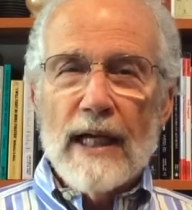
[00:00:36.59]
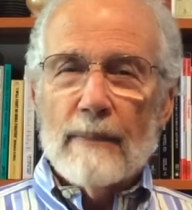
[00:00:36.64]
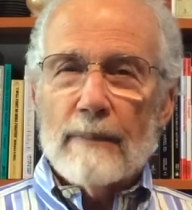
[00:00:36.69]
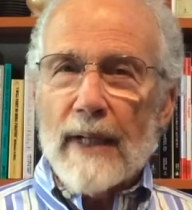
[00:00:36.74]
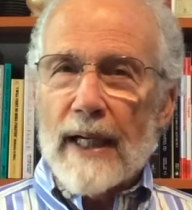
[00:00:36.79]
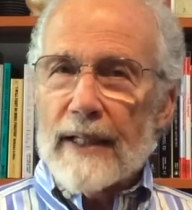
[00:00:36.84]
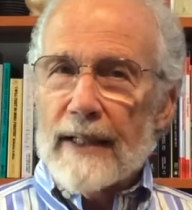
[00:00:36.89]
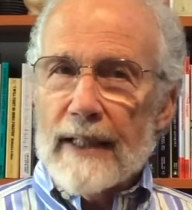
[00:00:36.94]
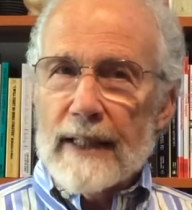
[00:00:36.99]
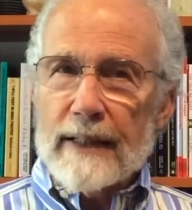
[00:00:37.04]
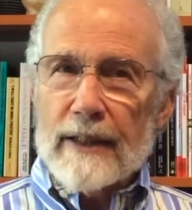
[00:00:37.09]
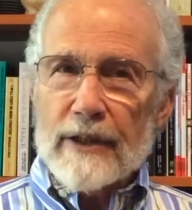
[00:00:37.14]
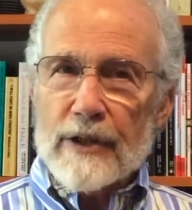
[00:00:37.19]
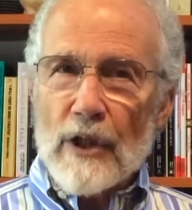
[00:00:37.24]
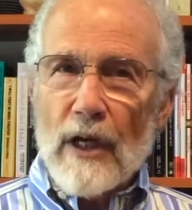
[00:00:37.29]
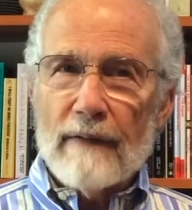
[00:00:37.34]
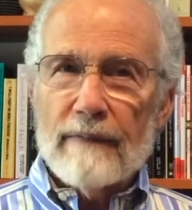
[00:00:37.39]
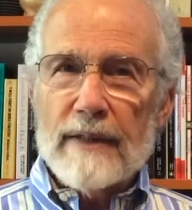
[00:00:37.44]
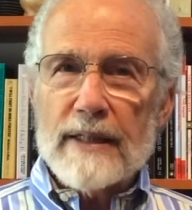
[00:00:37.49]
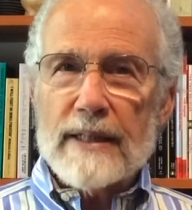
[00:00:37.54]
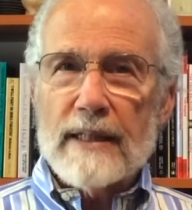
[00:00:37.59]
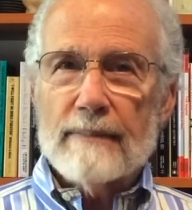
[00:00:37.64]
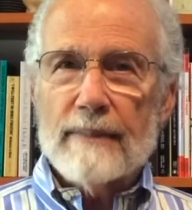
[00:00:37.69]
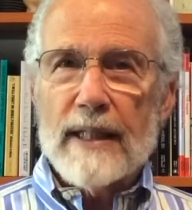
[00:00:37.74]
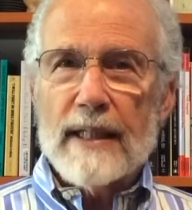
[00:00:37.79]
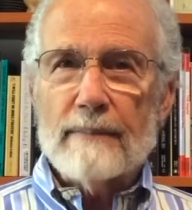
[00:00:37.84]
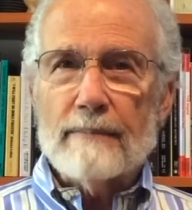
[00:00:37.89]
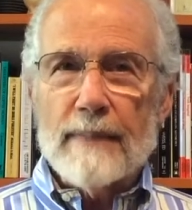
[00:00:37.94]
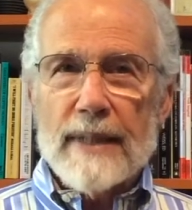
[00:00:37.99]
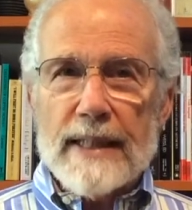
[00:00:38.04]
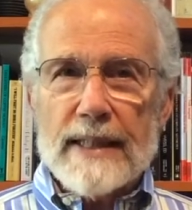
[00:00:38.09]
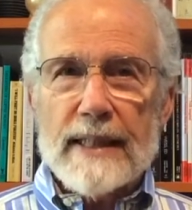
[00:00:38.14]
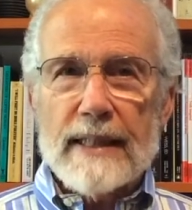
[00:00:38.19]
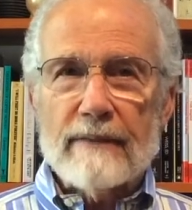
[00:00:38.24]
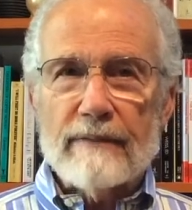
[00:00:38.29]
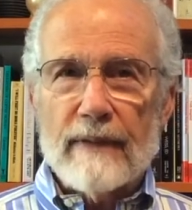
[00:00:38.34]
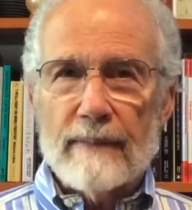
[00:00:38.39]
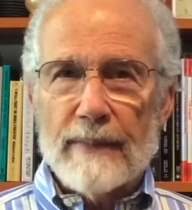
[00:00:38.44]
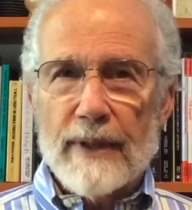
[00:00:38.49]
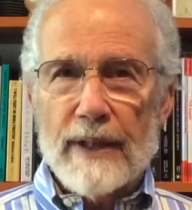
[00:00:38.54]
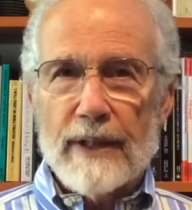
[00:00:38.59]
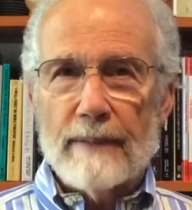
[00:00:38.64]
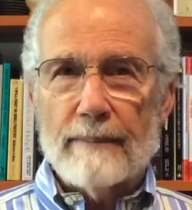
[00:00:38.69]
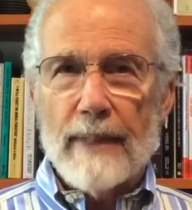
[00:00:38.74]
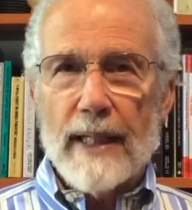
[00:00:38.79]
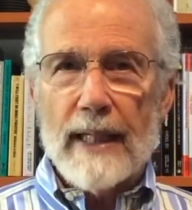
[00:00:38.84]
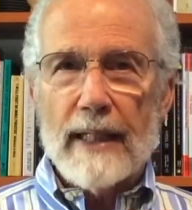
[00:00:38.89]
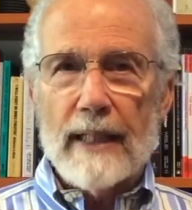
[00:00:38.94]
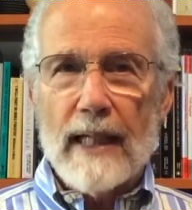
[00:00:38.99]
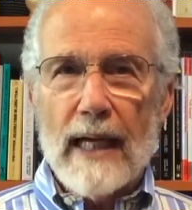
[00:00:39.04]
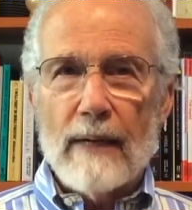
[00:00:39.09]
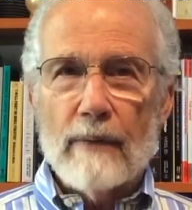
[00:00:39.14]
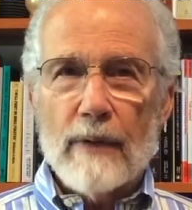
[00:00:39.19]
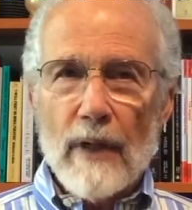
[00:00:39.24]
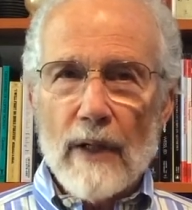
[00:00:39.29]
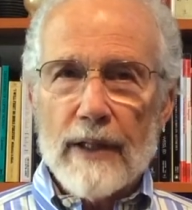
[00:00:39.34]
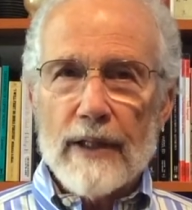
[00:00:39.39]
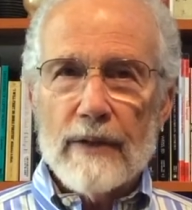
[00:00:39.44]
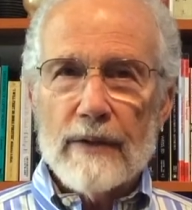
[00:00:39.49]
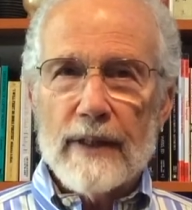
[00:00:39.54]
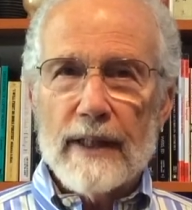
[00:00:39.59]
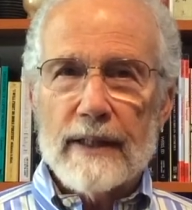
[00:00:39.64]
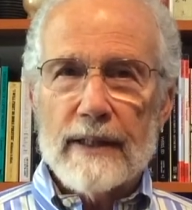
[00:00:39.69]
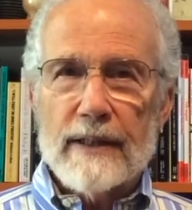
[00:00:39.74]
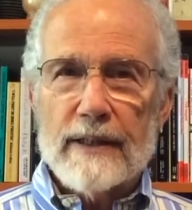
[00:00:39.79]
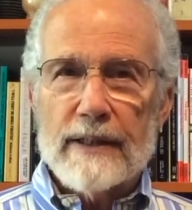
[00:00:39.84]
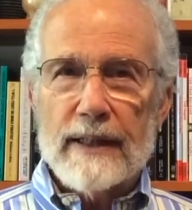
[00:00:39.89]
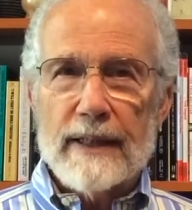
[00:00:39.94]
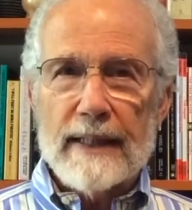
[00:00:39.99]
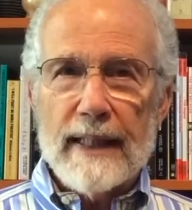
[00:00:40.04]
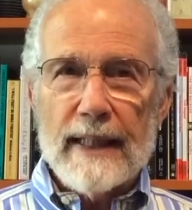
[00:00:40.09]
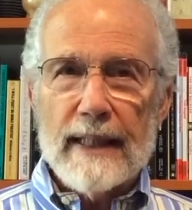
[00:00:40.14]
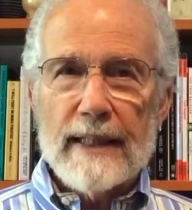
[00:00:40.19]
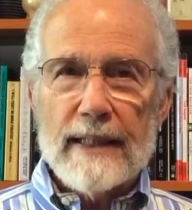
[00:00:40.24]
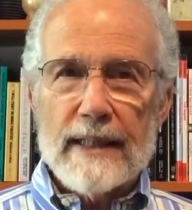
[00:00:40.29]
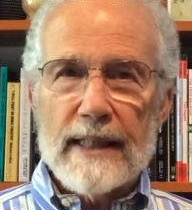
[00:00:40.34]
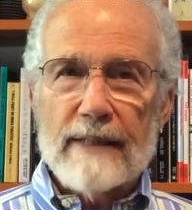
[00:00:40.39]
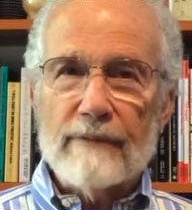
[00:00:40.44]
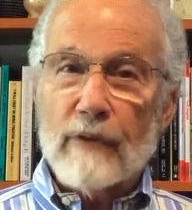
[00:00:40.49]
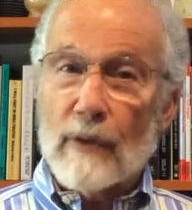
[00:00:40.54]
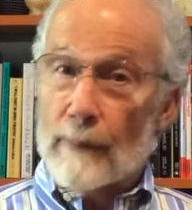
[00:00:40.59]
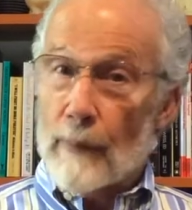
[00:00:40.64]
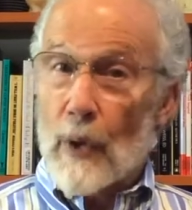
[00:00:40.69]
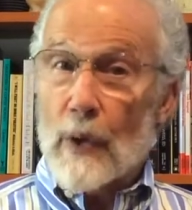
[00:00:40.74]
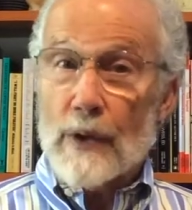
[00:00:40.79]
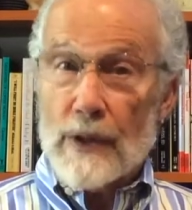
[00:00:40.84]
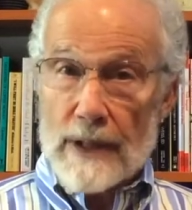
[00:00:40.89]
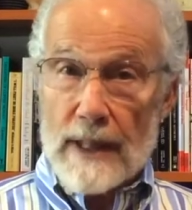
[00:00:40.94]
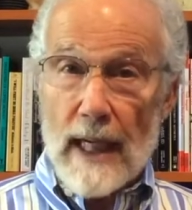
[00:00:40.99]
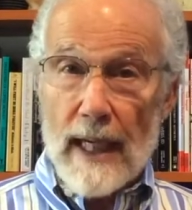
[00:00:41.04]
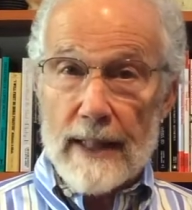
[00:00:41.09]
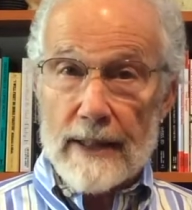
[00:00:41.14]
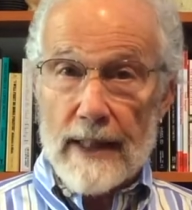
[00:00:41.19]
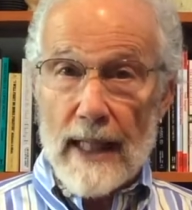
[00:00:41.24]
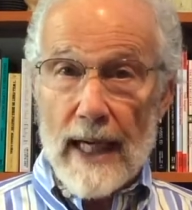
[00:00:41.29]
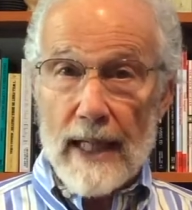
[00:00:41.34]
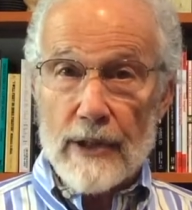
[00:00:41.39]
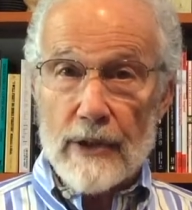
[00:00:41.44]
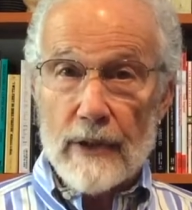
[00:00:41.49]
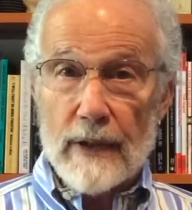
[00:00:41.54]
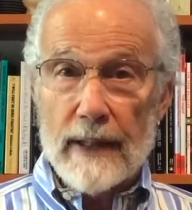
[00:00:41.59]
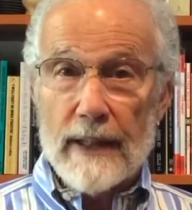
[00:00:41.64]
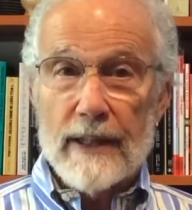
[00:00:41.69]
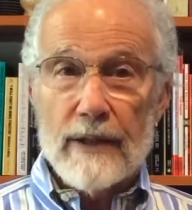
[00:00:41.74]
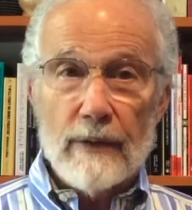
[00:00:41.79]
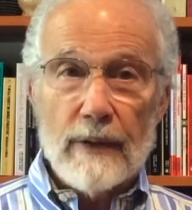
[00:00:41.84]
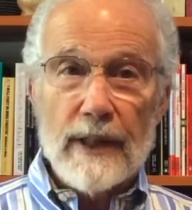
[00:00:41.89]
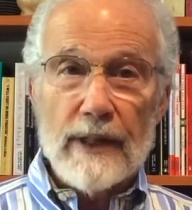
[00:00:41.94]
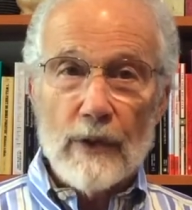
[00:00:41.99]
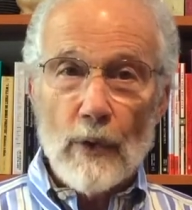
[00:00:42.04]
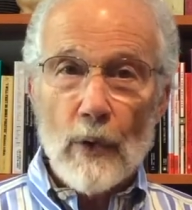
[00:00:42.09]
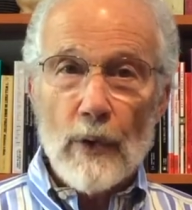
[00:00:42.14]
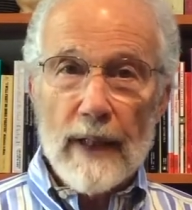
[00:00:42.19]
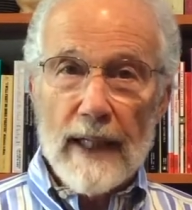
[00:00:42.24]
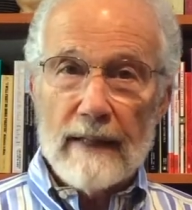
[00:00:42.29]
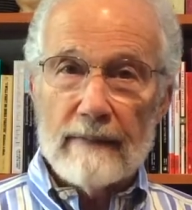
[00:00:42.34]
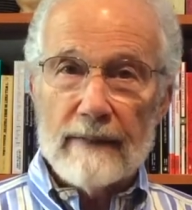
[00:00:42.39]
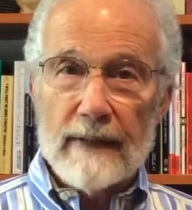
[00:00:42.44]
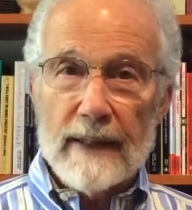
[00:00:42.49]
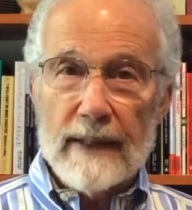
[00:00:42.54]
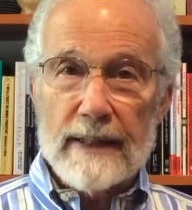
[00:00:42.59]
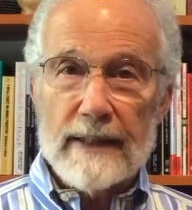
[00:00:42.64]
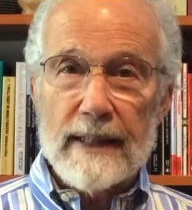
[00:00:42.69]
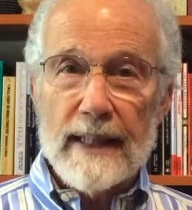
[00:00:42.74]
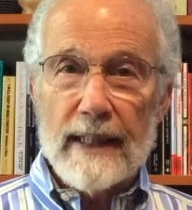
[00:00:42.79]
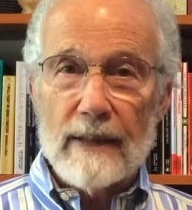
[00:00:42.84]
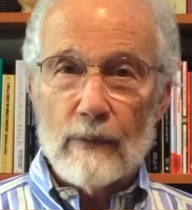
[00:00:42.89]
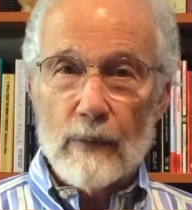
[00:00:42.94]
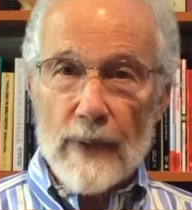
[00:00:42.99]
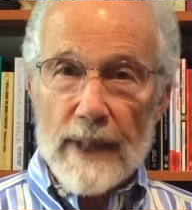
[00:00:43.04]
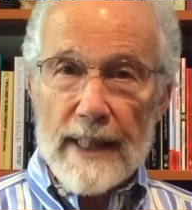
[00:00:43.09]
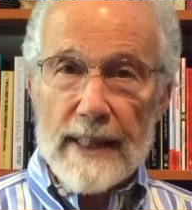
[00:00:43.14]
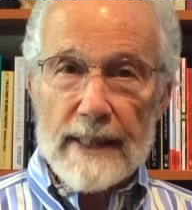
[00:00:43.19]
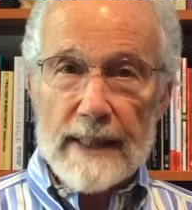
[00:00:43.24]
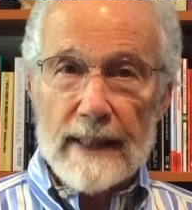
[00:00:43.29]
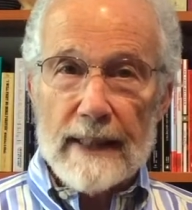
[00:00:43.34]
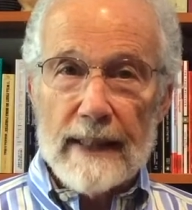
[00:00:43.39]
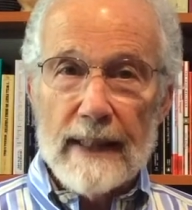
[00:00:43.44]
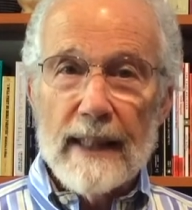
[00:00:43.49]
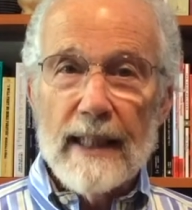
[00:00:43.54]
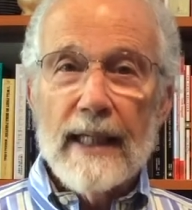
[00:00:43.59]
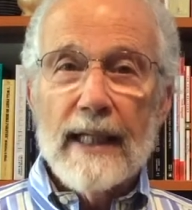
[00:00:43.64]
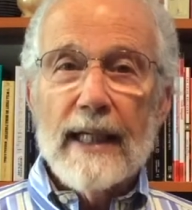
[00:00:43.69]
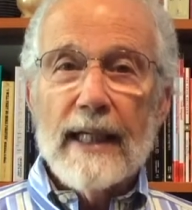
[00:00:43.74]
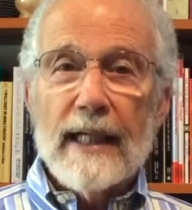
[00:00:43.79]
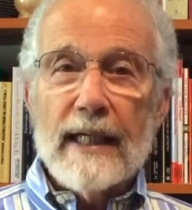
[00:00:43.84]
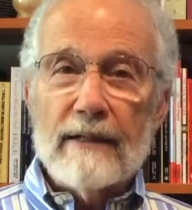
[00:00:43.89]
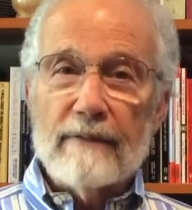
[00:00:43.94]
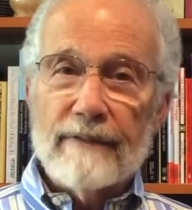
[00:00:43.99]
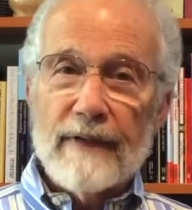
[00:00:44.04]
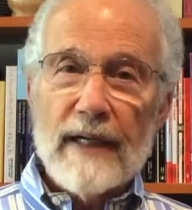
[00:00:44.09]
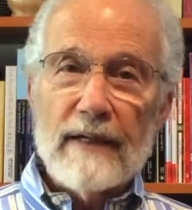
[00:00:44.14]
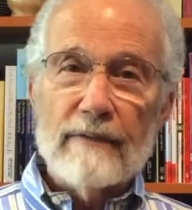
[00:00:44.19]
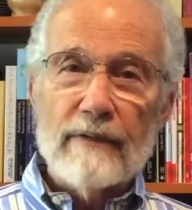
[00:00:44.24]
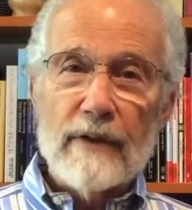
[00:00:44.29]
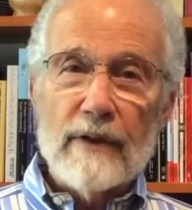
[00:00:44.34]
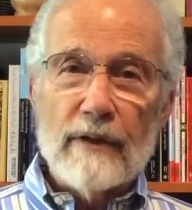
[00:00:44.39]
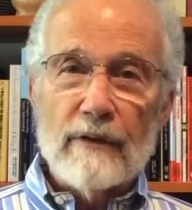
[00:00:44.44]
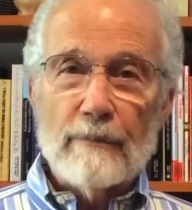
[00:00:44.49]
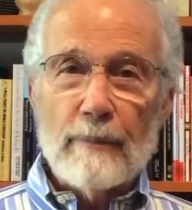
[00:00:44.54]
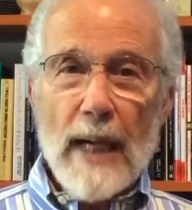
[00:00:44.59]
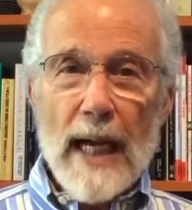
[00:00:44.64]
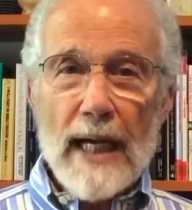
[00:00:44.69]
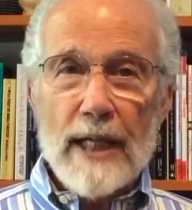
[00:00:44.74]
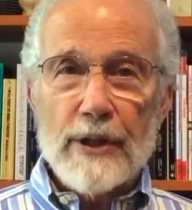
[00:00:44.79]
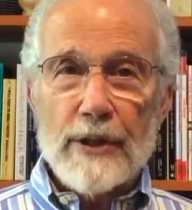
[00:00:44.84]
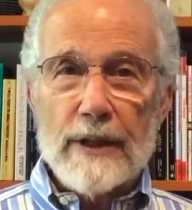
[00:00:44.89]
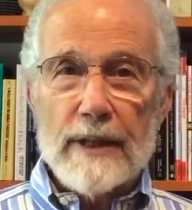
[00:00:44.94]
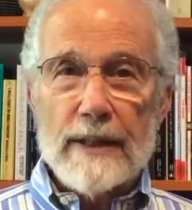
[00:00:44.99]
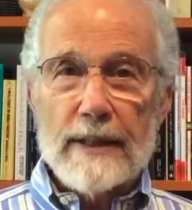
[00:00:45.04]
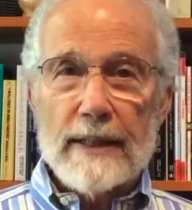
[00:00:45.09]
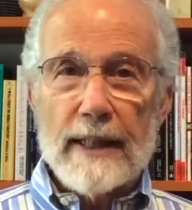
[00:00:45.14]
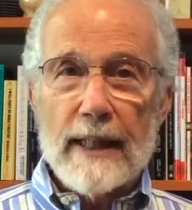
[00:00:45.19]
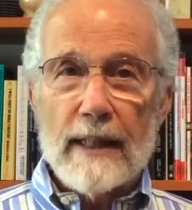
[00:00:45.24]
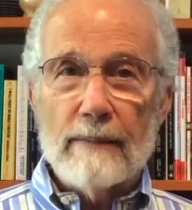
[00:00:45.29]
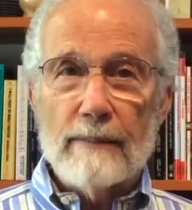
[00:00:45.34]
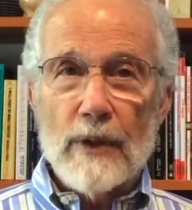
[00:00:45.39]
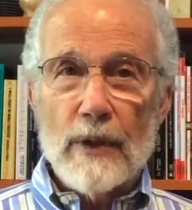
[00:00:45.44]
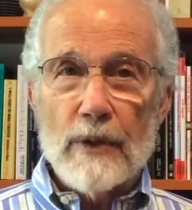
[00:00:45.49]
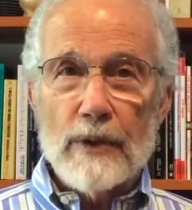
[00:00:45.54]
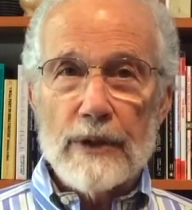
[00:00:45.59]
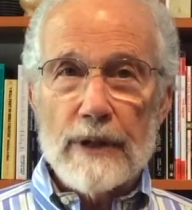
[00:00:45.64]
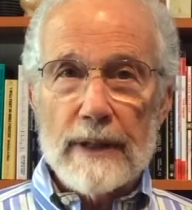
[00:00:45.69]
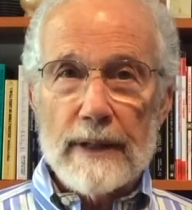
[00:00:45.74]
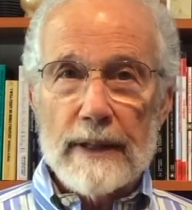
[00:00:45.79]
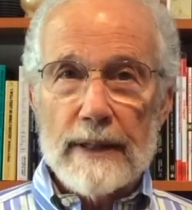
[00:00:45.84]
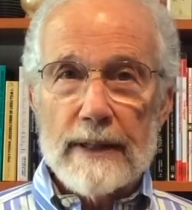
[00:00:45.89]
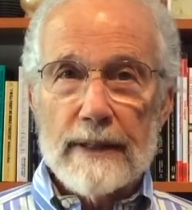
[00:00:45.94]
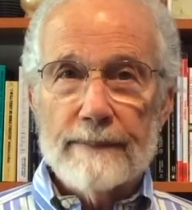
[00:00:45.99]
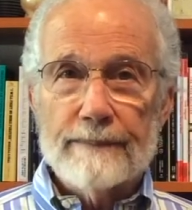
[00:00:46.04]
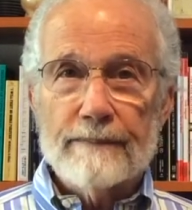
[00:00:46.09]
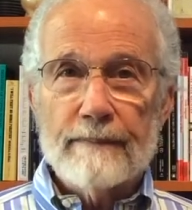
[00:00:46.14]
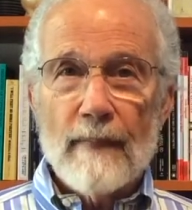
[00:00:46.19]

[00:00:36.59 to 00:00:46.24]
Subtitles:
But I think there's often something missing from the debate. I would argue that there's a tendency for both sides, actually, to ignore evidence and reason in favor of passions and emotions.